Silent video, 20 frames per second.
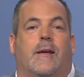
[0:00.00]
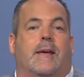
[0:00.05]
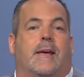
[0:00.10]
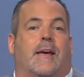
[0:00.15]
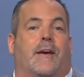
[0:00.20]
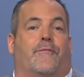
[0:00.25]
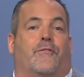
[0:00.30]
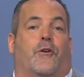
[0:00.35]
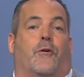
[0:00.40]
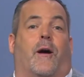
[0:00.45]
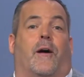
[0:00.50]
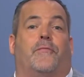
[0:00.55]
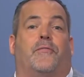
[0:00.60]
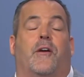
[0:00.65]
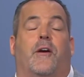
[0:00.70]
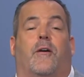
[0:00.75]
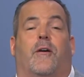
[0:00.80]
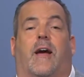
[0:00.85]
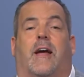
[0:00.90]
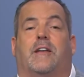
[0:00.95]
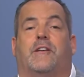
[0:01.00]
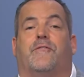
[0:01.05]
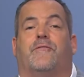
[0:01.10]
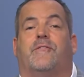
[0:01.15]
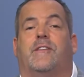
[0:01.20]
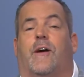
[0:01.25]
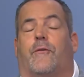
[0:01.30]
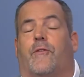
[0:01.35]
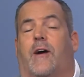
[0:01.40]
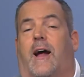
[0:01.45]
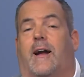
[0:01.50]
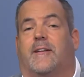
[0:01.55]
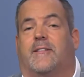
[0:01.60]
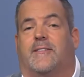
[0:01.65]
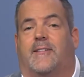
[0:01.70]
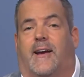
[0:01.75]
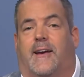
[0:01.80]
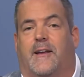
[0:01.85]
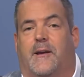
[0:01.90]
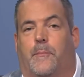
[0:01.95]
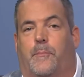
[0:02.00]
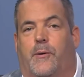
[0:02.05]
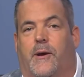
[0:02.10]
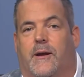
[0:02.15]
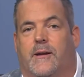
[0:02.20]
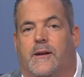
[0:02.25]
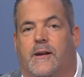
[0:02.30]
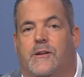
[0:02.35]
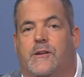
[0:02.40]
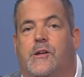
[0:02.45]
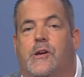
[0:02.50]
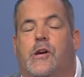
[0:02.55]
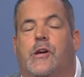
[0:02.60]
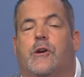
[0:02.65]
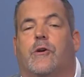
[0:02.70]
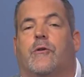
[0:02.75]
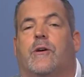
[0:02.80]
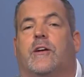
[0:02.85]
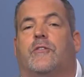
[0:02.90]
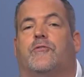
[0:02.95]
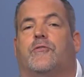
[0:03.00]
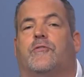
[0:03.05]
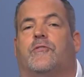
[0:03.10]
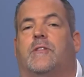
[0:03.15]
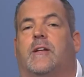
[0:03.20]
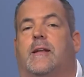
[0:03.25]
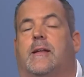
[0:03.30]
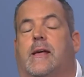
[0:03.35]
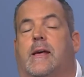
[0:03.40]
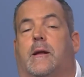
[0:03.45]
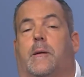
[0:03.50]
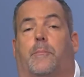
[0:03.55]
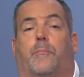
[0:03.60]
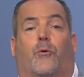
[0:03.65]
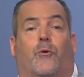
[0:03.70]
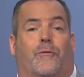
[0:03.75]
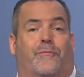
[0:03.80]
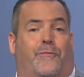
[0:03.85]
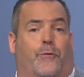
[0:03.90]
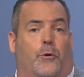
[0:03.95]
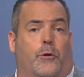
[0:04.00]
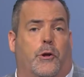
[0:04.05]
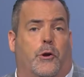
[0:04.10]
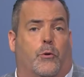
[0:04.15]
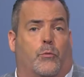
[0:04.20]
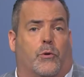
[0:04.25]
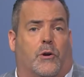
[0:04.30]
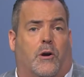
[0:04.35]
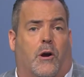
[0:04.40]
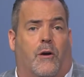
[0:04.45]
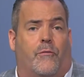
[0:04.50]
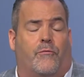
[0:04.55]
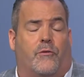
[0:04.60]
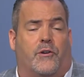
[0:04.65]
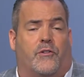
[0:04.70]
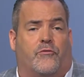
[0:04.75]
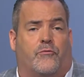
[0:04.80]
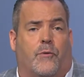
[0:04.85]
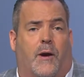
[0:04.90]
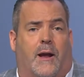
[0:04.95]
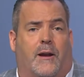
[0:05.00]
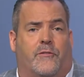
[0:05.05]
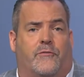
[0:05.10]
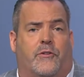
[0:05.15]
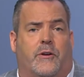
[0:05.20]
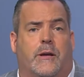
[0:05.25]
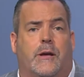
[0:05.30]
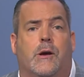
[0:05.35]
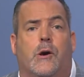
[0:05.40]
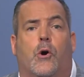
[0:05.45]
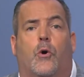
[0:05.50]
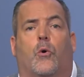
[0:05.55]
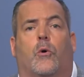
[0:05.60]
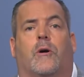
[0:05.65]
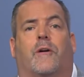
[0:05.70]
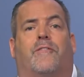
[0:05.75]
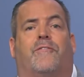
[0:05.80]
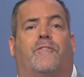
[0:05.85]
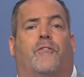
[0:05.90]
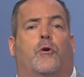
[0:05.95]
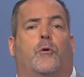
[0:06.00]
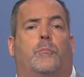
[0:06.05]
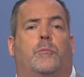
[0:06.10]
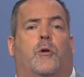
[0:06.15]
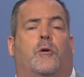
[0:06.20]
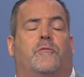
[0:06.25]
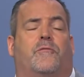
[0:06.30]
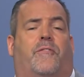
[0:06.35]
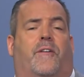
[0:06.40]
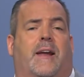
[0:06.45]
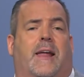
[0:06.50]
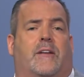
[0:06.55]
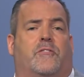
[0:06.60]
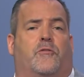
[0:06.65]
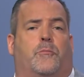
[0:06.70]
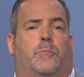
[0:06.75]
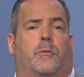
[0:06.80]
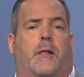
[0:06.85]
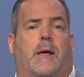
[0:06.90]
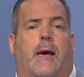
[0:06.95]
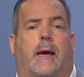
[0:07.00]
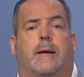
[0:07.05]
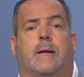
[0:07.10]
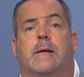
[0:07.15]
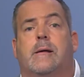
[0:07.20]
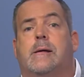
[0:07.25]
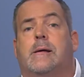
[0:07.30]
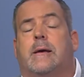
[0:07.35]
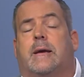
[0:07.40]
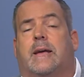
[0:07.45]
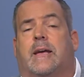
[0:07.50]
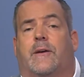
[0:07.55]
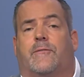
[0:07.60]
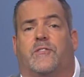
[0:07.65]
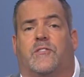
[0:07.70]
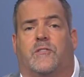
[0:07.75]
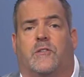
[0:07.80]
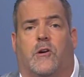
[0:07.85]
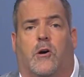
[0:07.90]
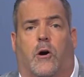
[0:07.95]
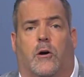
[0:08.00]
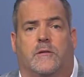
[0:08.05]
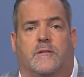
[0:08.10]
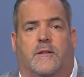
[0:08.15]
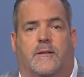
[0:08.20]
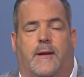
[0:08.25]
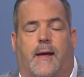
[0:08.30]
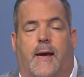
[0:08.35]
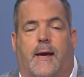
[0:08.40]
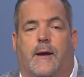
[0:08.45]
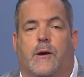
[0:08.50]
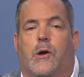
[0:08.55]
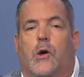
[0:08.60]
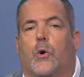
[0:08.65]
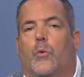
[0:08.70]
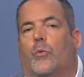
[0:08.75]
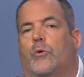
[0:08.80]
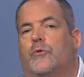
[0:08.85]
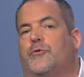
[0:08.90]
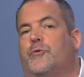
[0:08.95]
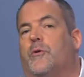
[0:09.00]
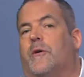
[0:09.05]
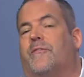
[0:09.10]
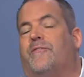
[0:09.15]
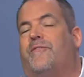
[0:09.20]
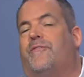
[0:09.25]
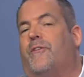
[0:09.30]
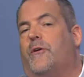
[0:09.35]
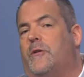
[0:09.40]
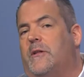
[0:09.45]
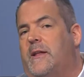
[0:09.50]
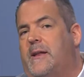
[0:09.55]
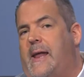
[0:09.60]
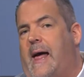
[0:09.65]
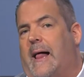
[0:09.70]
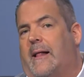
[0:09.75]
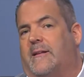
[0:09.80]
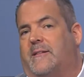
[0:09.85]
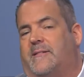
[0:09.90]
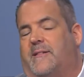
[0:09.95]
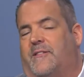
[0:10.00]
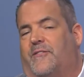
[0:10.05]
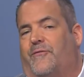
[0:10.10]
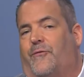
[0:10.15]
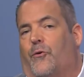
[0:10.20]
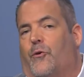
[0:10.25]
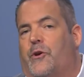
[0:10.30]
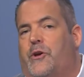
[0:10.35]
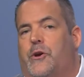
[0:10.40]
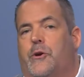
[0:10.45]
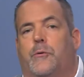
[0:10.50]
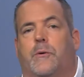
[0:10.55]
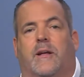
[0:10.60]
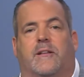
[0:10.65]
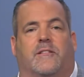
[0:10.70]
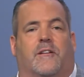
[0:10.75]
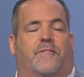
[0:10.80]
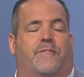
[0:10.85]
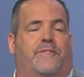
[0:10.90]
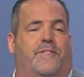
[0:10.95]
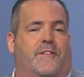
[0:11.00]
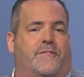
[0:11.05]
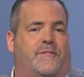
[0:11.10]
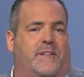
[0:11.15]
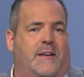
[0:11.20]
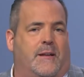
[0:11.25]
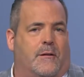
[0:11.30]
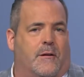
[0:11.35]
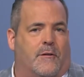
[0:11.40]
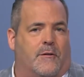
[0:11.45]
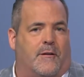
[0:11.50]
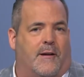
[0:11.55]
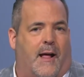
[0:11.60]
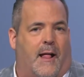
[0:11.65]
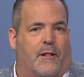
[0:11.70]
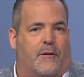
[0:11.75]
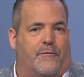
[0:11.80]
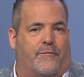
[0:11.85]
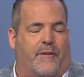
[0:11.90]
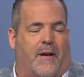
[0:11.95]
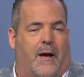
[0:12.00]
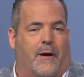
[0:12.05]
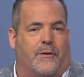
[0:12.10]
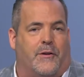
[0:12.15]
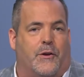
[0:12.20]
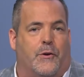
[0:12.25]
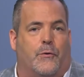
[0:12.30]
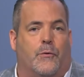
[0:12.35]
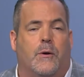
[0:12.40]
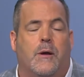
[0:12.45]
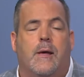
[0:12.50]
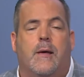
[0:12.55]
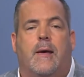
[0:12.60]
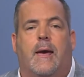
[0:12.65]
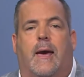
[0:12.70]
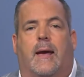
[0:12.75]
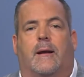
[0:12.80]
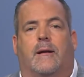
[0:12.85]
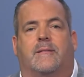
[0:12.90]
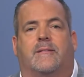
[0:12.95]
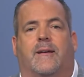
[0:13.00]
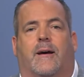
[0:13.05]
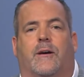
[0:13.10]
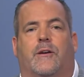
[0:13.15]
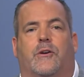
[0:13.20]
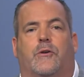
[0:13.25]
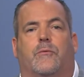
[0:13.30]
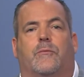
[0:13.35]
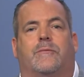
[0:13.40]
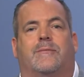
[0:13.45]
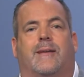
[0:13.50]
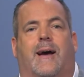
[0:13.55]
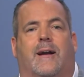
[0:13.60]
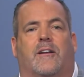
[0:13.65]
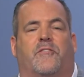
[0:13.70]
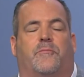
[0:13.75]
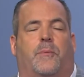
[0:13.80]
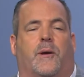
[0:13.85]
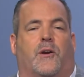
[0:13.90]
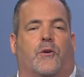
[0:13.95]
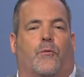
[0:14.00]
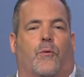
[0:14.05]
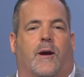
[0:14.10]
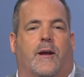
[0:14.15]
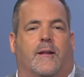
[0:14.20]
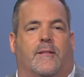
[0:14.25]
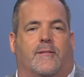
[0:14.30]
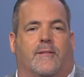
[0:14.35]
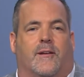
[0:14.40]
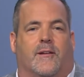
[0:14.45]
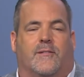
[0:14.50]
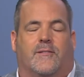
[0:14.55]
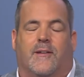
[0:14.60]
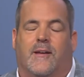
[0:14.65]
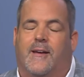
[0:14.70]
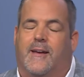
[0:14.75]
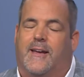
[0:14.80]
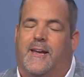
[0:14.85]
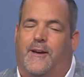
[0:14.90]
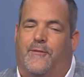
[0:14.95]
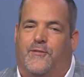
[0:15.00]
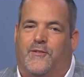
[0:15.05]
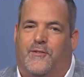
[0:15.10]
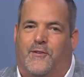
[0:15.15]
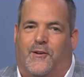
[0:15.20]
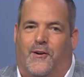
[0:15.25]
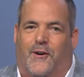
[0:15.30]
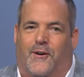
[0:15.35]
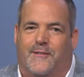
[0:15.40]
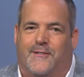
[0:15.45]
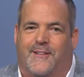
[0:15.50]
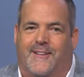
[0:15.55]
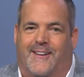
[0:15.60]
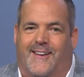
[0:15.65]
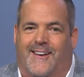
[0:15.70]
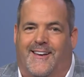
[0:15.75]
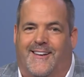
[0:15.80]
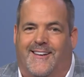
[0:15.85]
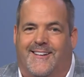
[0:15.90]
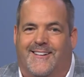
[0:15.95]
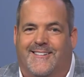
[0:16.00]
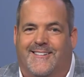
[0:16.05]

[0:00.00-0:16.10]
If you're out there and you've never had a second opinion, you're interested in a portfolio recovery strategy or a full-blown financial plan, give us a call today. We'll do a full analysis for you. It's a $1,500 value, and I'll tell you, Donna's been great at this. Give us a call today.